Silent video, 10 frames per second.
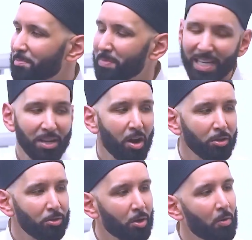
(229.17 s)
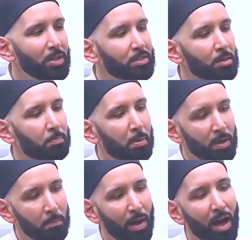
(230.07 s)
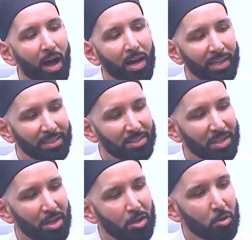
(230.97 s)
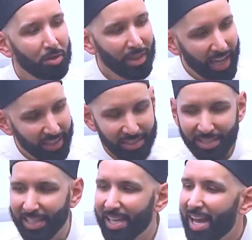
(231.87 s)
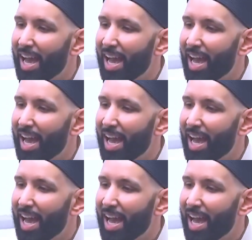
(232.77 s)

Meaning, are you going to put behind your legacy?